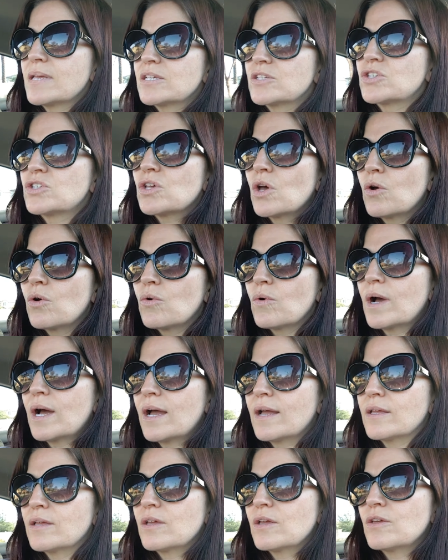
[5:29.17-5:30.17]
So
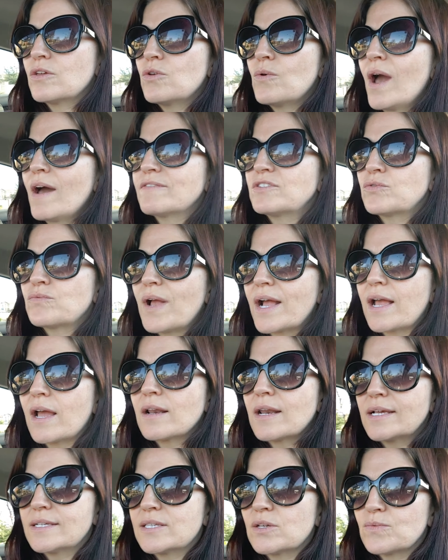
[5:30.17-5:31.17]
you have to
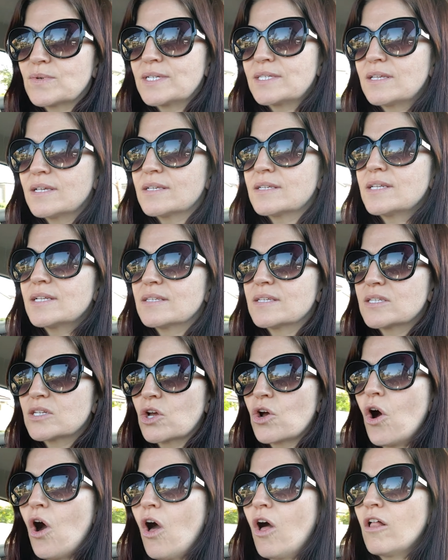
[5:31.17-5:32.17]
recognize that resistance
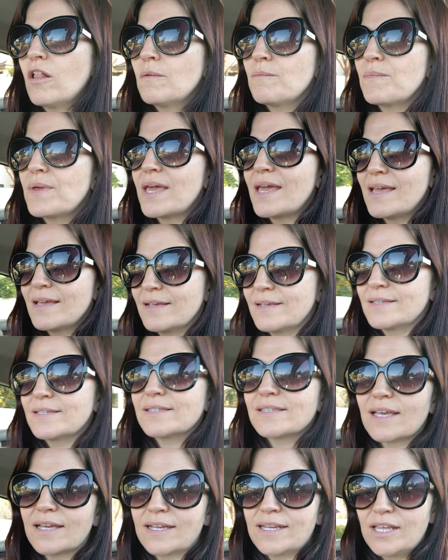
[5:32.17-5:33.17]
to calm
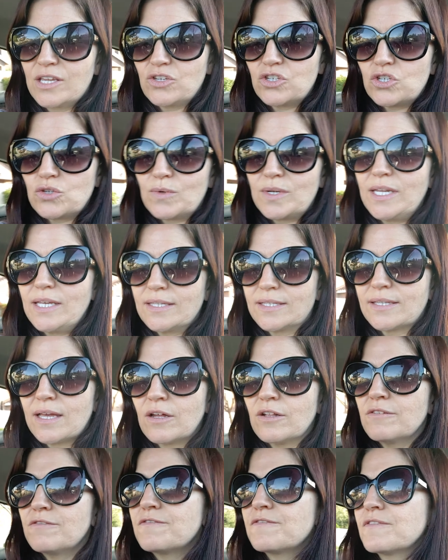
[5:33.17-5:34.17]
is an issue in
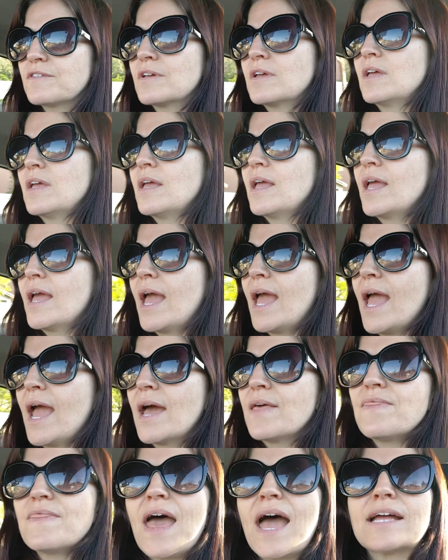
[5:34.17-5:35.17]
itself.
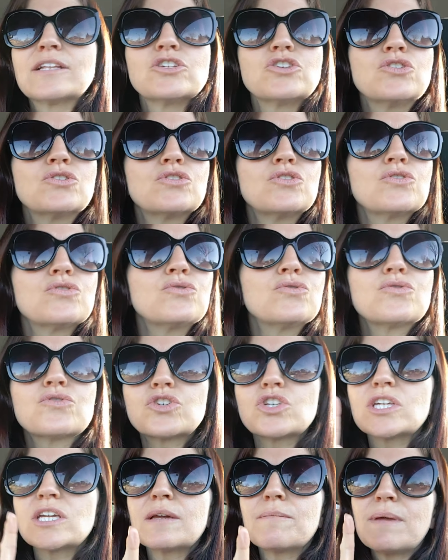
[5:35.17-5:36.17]
And that
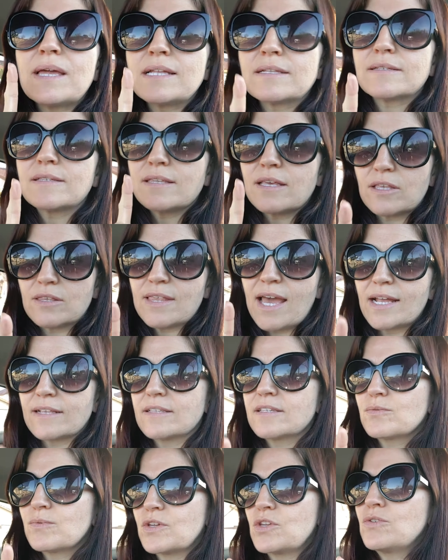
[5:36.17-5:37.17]
usually means that
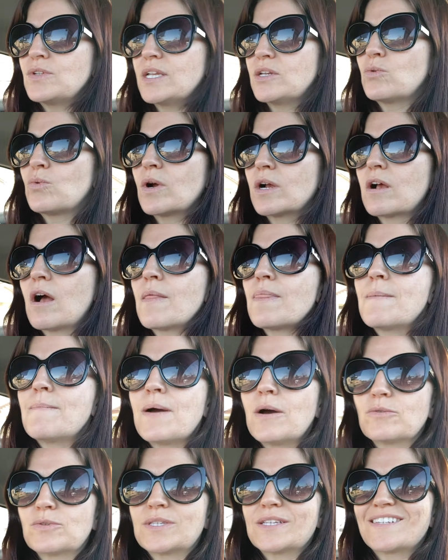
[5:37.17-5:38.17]
that's what you need to work on the
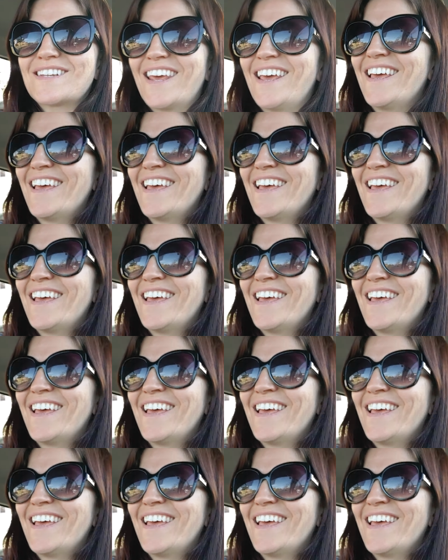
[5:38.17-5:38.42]
most.